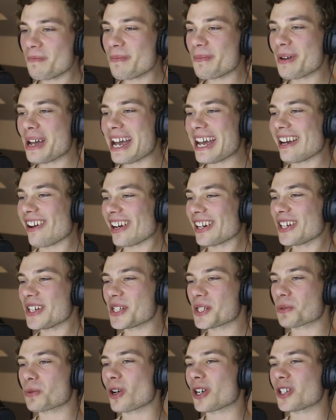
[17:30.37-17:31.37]
Man, I could
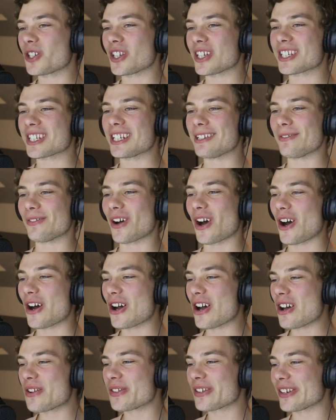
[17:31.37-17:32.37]
just watch this GIF
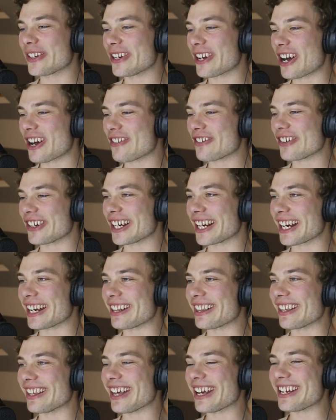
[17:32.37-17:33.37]
over and over again.
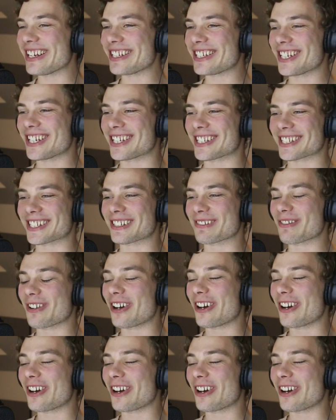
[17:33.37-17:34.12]
That is just,